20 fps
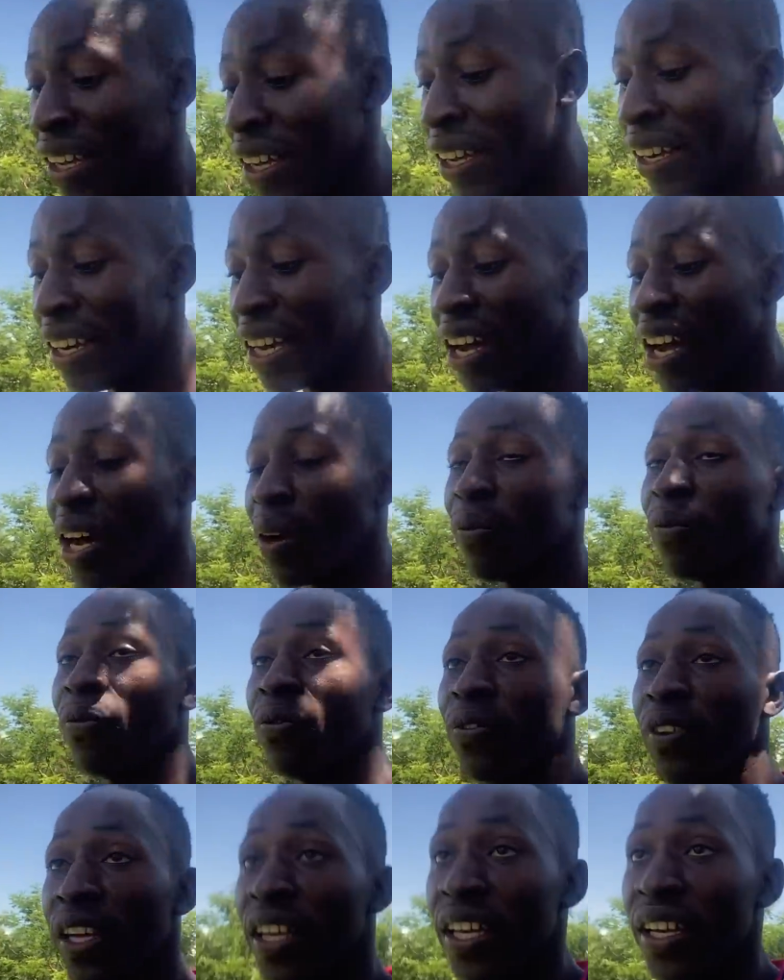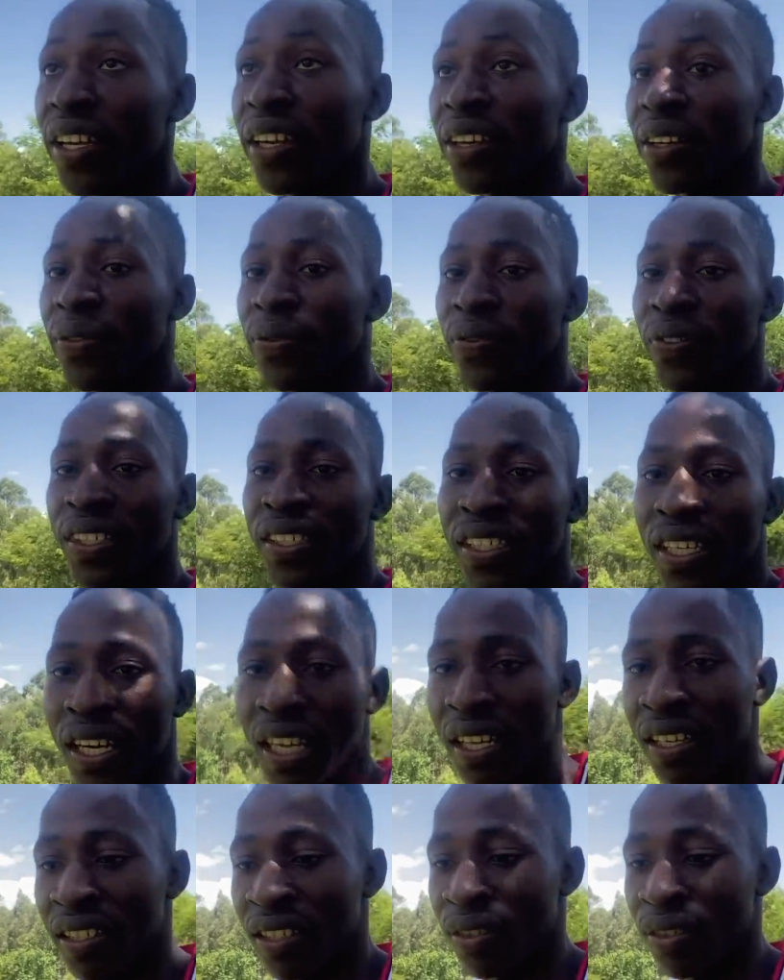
now I'm very vigilant